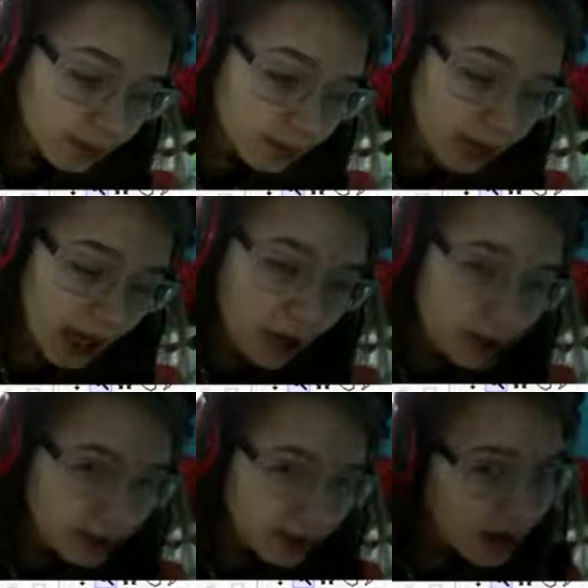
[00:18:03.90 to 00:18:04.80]

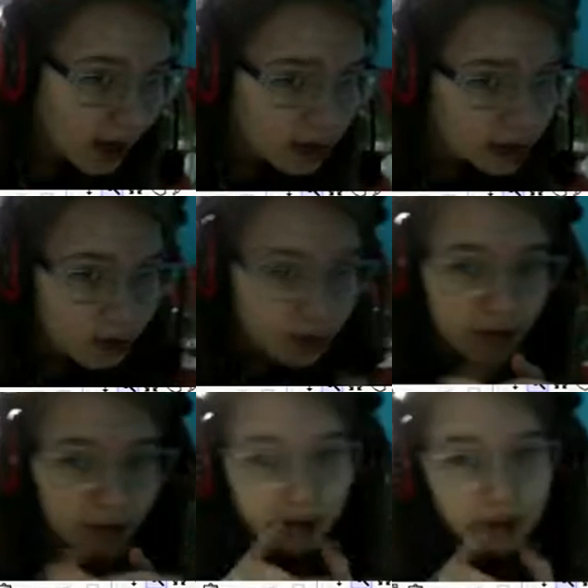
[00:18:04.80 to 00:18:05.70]
Arian not, so
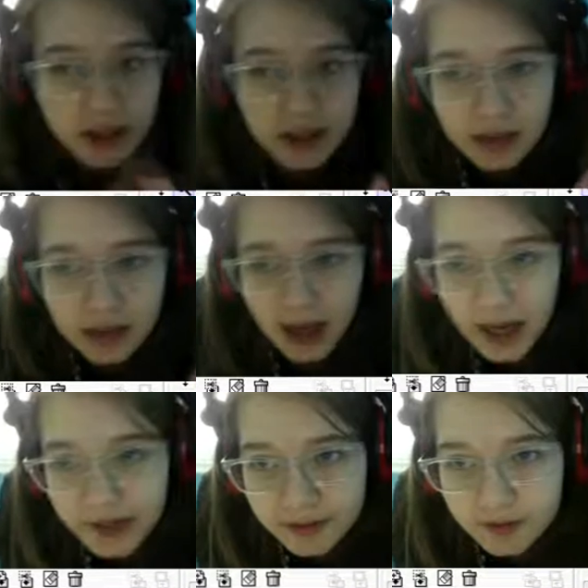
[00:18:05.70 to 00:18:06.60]
Namura's kind
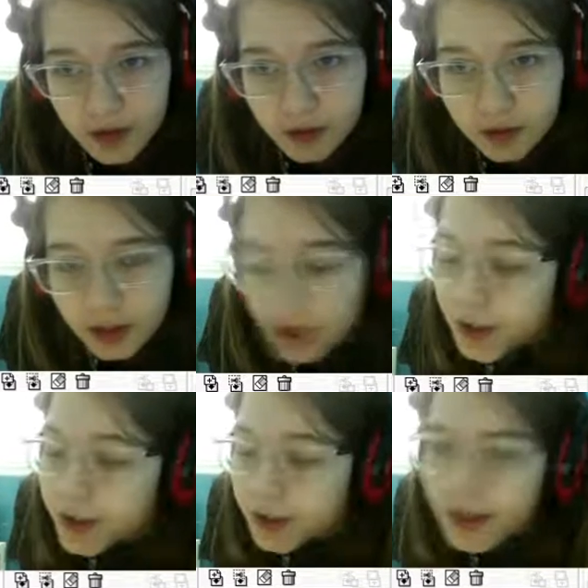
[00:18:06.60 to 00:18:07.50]
of younger than Arian
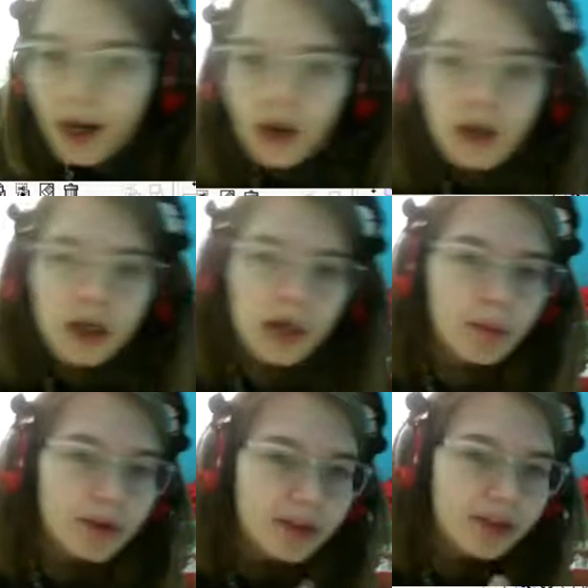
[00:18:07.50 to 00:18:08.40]
now, but they
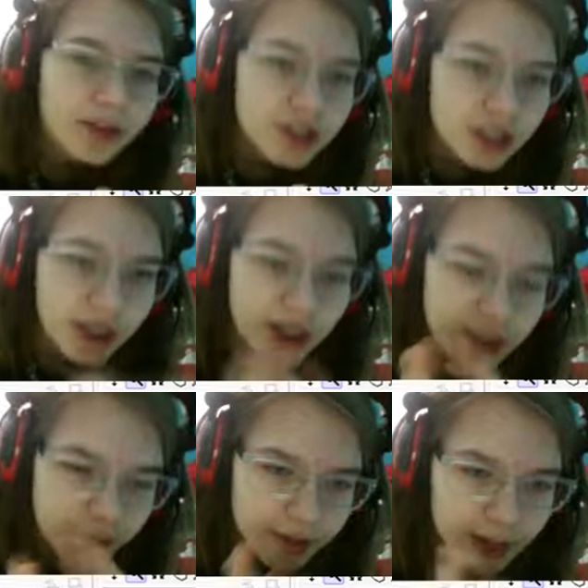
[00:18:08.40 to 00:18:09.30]
eventually catch up with
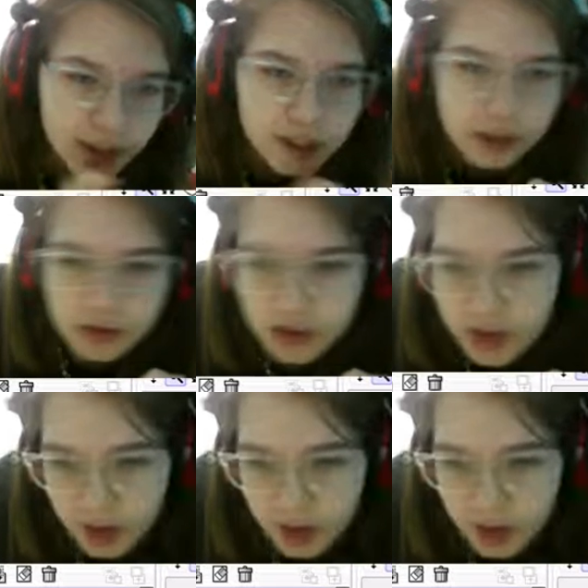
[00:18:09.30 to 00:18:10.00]
age and stuff.